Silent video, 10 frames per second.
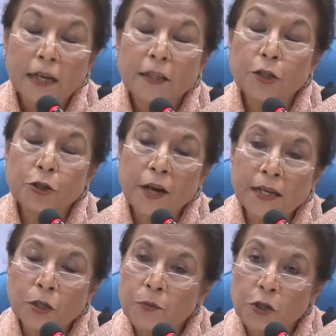The
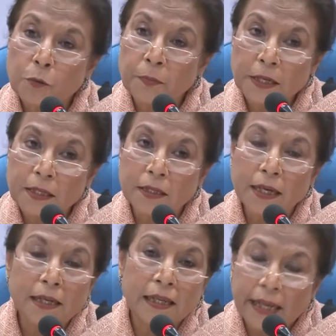trend was repeated
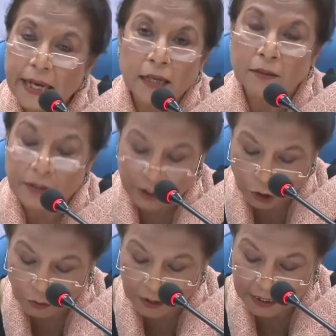in key
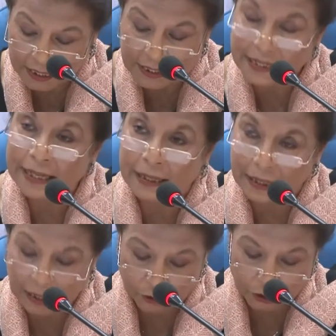constituencies in
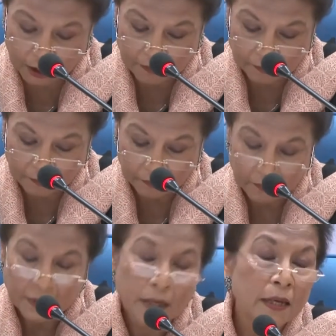Karachi,
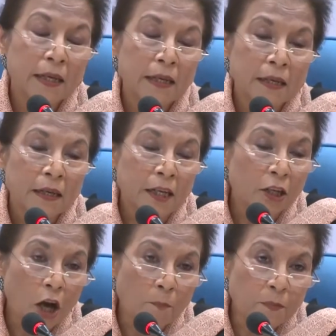
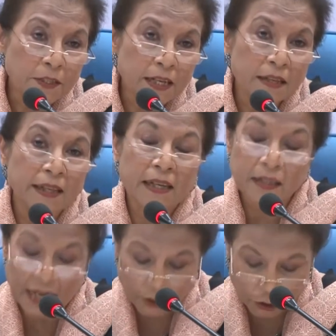encompassing the
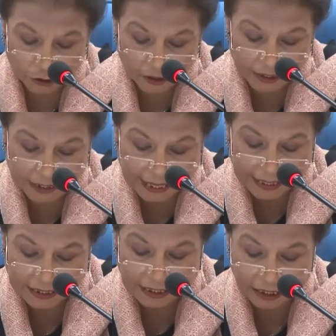industrial
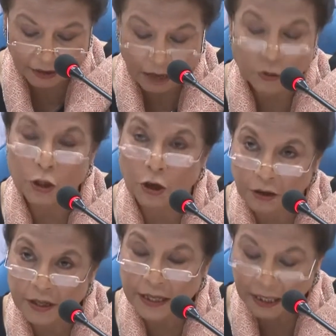estates around
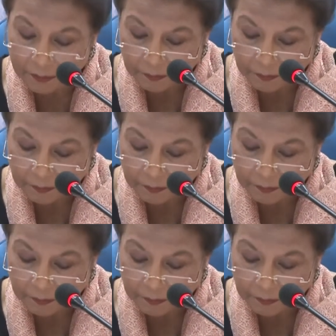Korangi